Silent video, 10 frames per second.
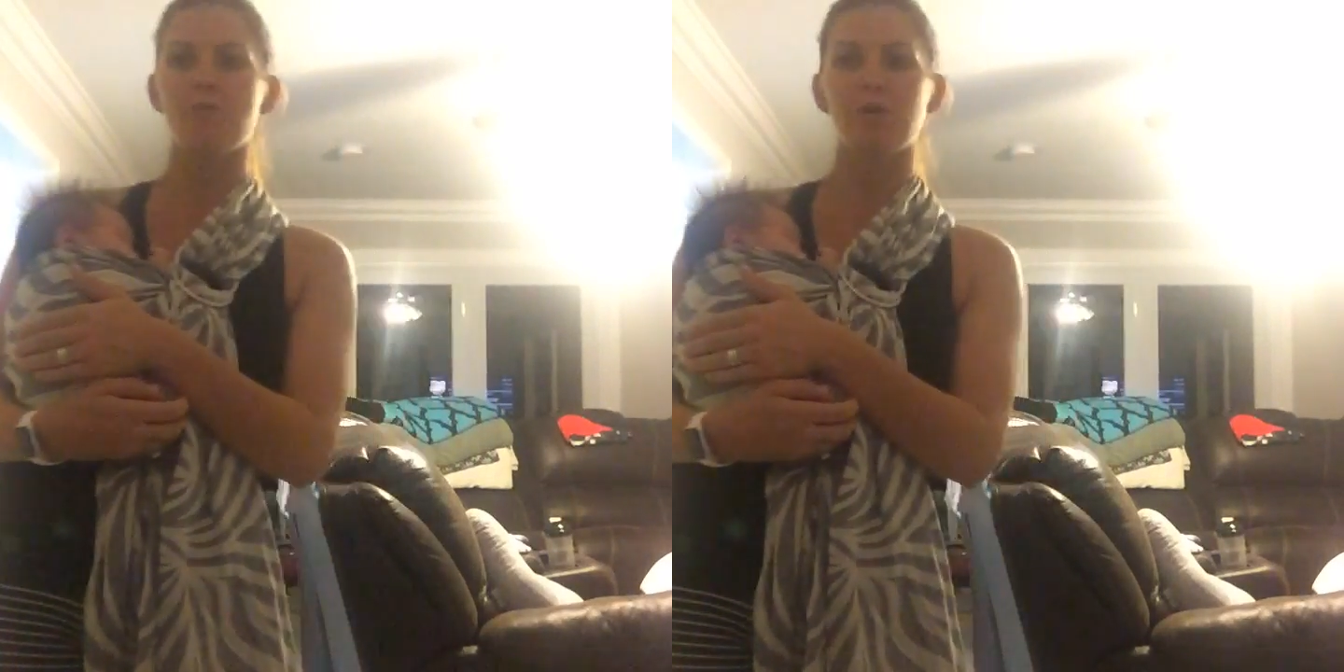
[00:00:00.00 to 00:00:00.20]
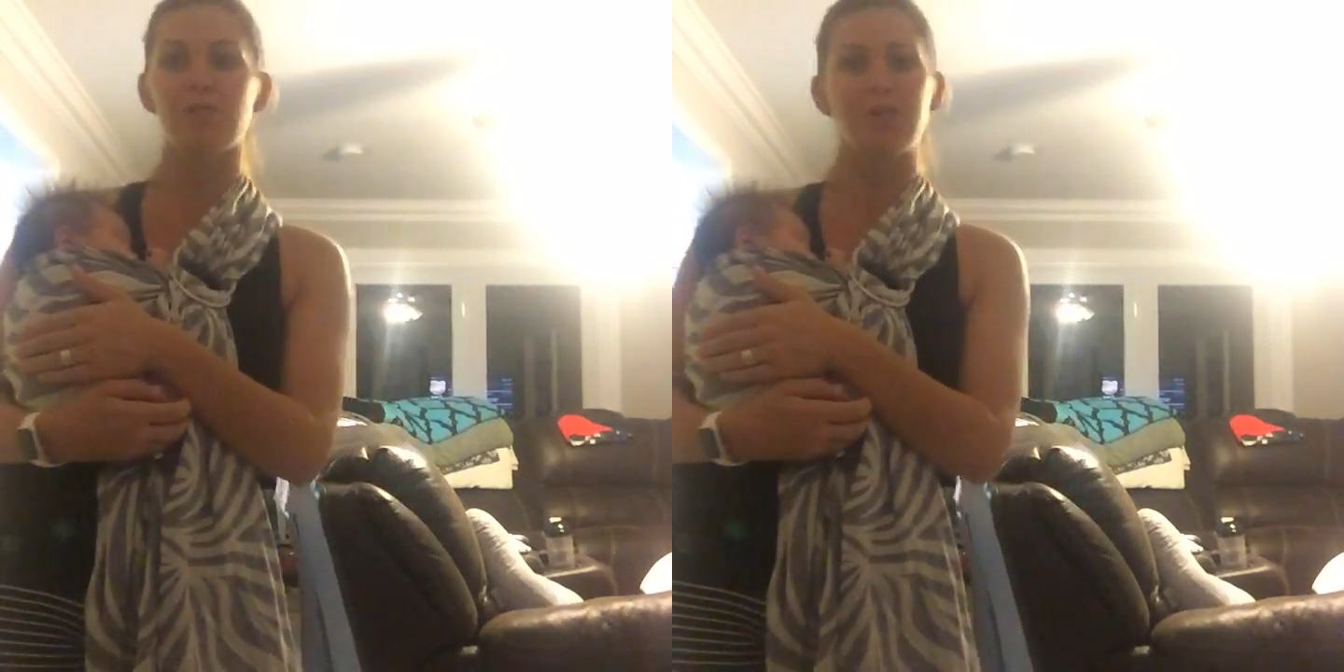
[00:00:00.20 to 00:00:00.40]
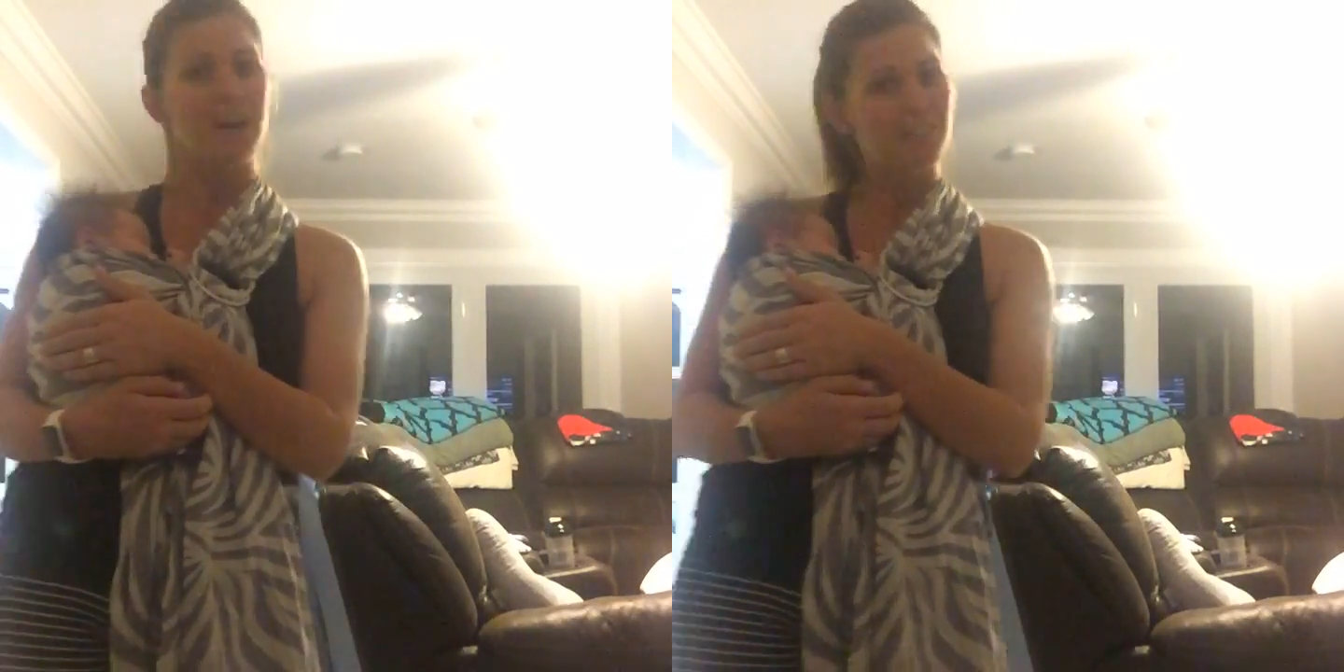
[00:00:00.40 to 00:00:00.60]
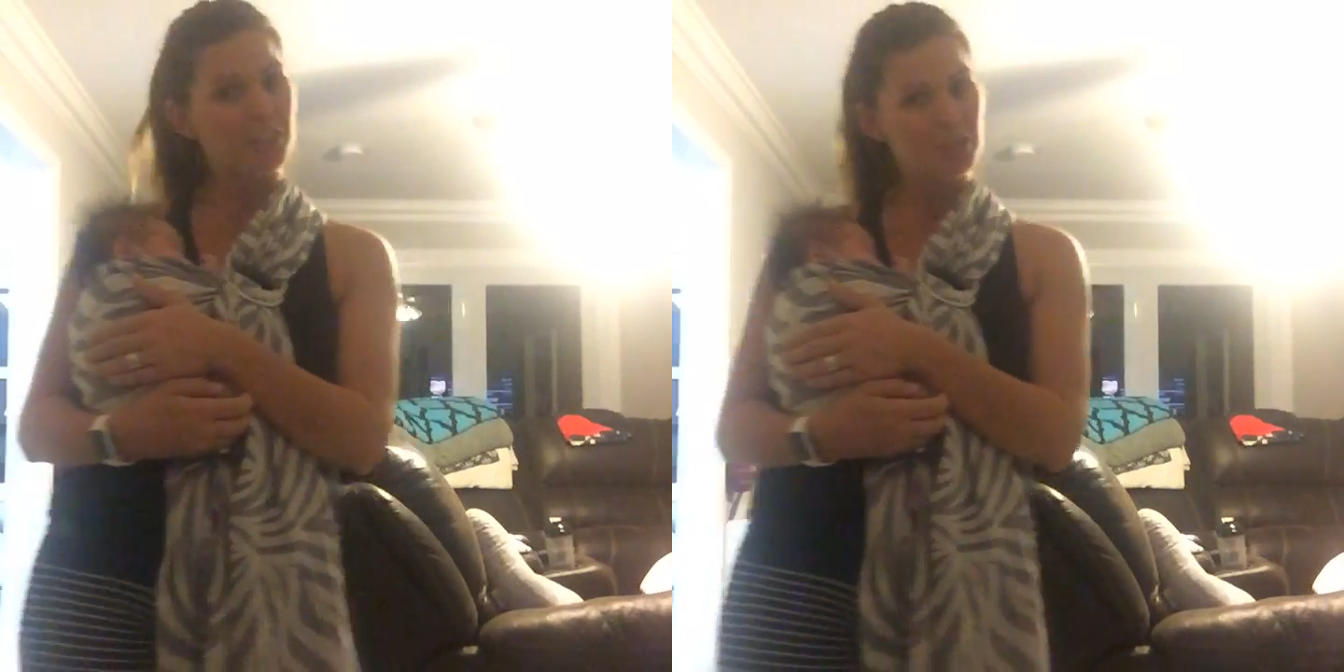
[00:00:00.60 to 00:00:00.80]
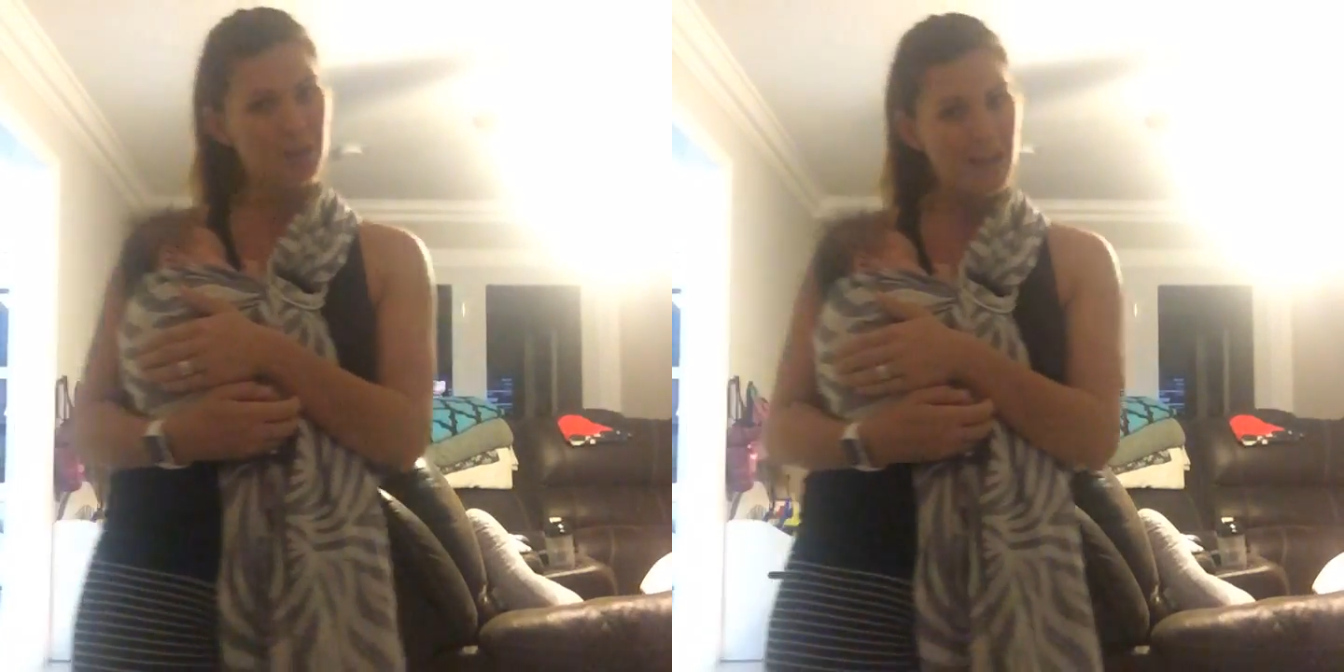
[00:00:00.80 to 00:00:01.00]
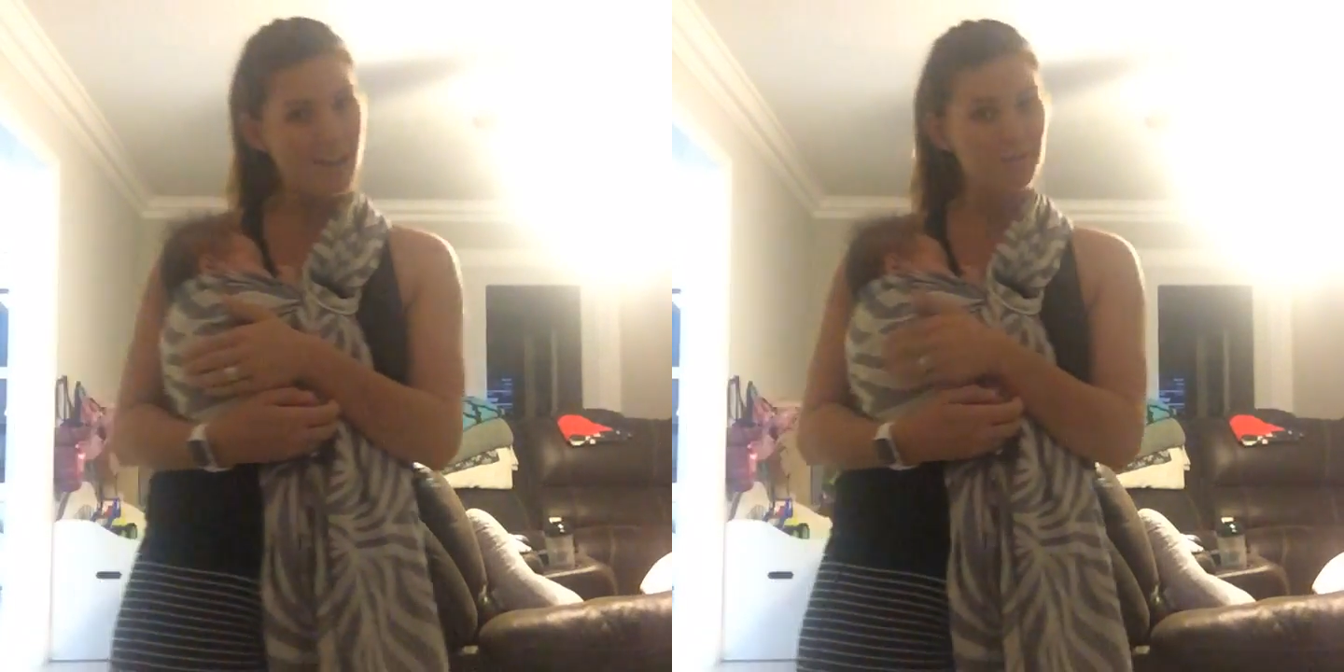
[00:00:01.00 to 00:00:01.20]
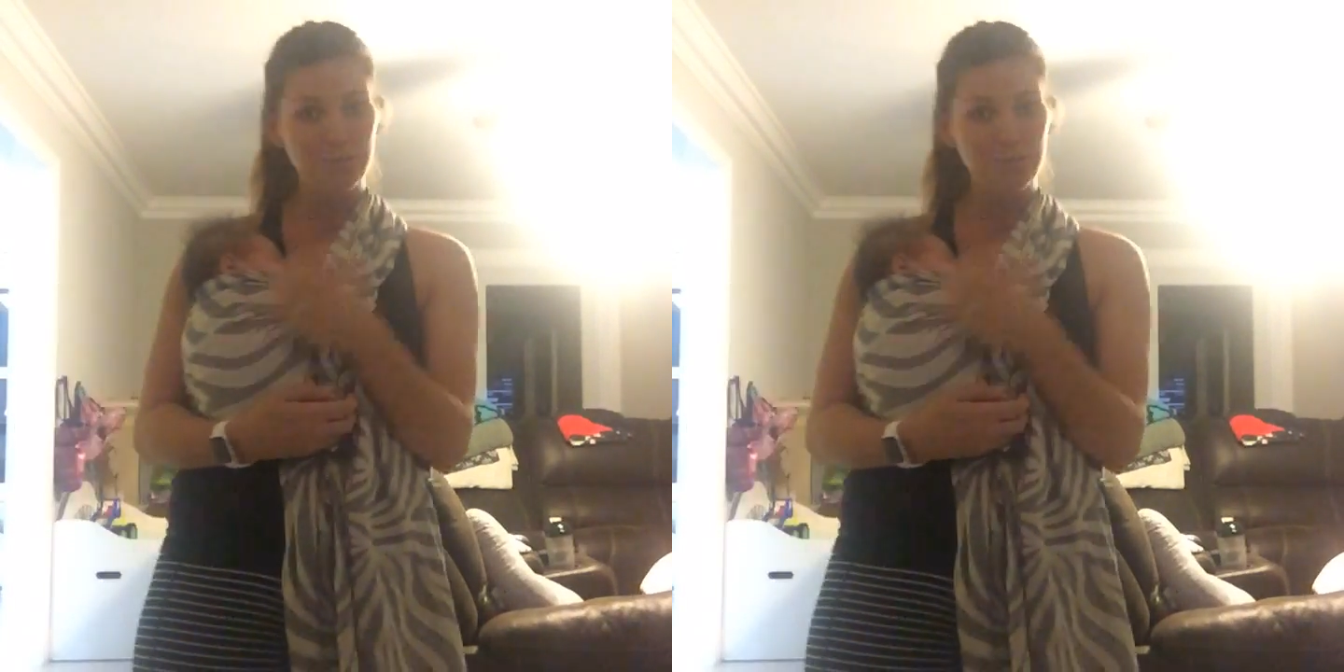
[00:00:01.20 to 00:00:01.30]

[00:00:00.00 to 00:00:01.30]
If you have a cute hat,